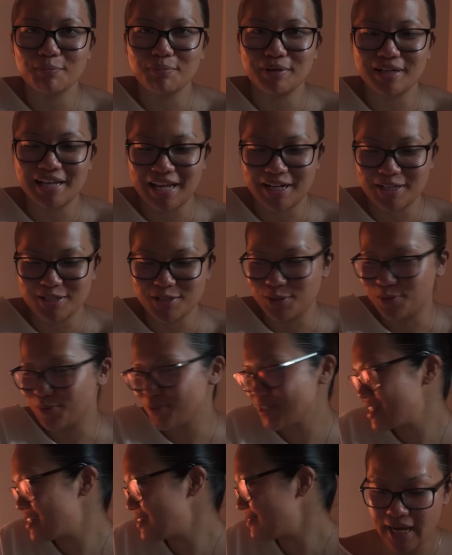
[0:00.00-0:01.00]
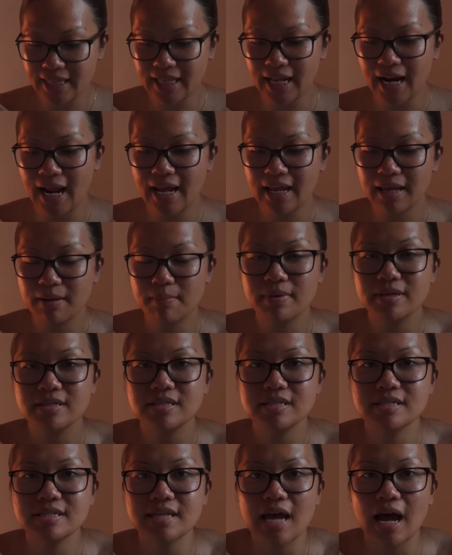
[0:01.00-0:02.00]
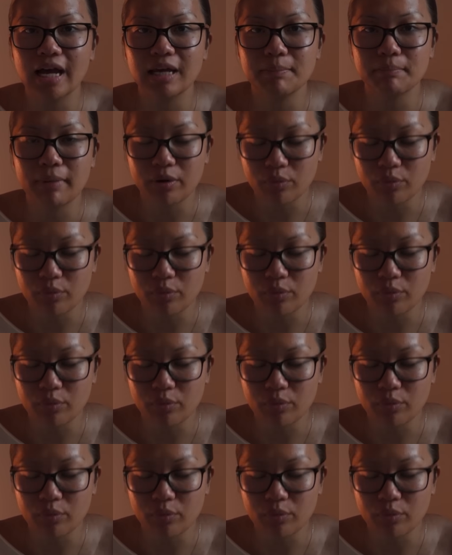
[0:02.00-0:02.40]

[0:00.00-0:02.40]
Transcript: banana toast. And then I am sat in my